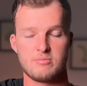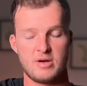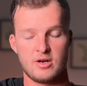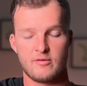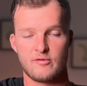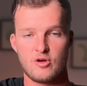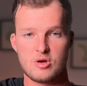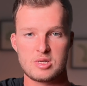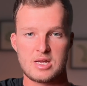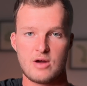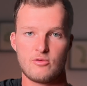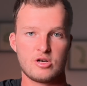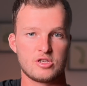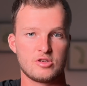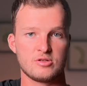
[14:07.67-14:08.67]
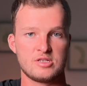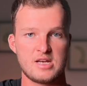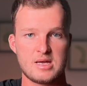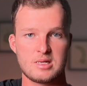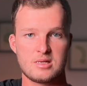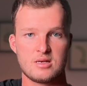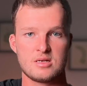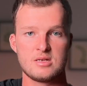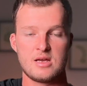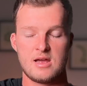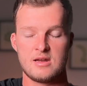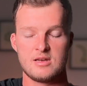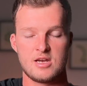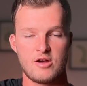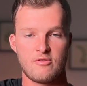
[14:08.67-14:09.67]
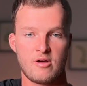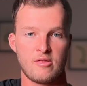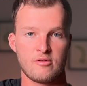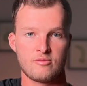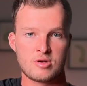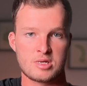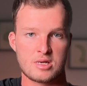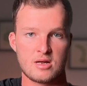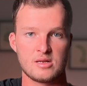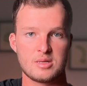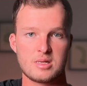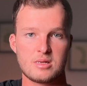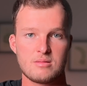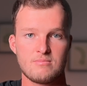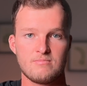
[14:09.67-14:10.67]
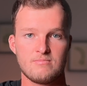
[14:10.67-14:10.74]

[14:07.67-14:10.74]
But of course I wanted to test it, and here are the results.